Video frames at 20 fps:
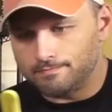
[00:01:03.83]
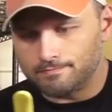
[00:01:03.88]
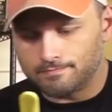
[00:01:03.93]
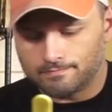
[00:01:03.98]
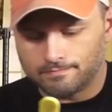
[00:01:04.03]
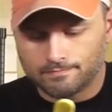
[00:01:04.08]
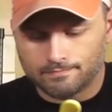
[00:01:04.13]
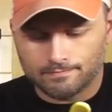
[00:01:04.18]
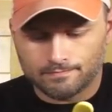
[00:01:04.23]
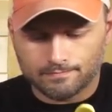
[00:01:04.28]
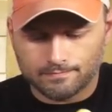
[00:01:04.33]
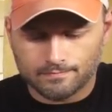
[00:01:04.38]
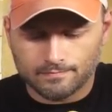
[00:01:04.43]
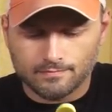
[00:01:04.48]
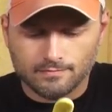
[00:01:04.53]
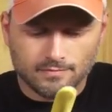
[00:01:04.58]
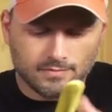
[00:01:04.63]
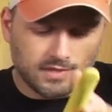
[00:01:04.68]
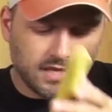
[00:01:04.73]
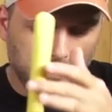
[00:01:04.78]

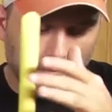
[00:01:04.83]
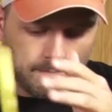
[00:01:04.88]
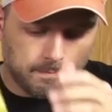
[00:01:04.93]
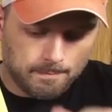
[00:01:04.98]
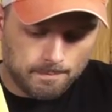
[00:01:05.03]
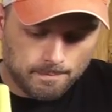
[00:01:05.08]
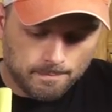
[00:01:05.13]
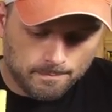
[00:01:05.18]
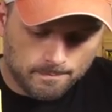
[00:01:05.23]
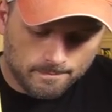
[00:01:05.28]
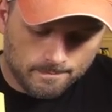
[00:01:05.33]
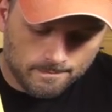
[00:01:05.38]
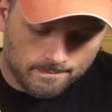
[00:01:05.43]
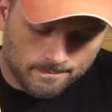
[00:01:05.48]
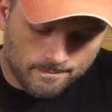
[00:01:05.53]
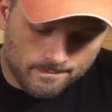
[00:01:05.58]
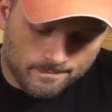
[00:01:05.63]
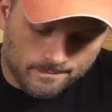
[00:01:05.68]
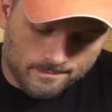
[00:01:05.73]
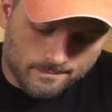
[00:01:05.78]

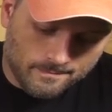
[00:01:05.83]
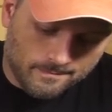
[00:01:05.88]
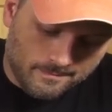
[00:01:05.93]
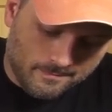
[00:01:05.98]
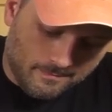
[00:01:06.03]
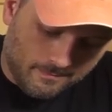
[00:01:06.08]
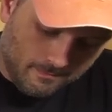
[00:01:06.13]
No words are spoken by the person on screen.